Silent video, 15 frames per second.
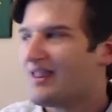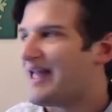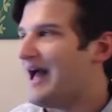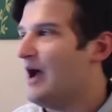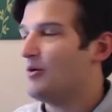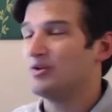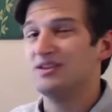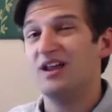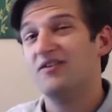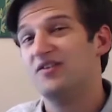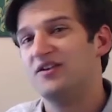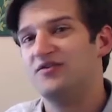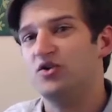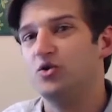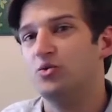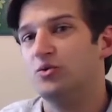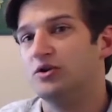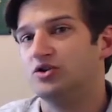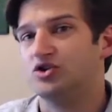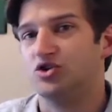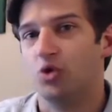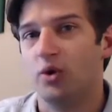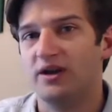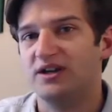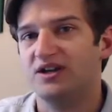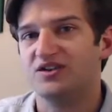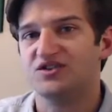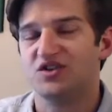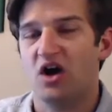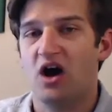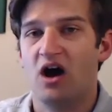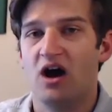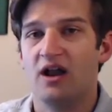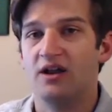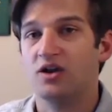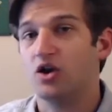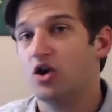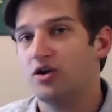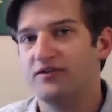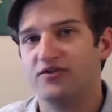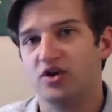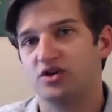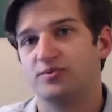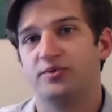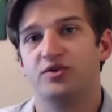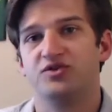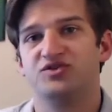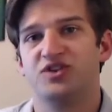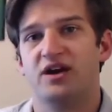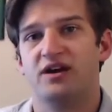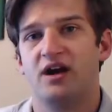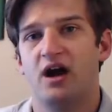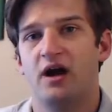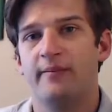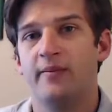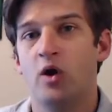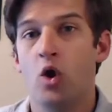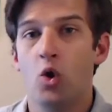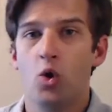I would love it if you joined us on codingforentrepreneurs.com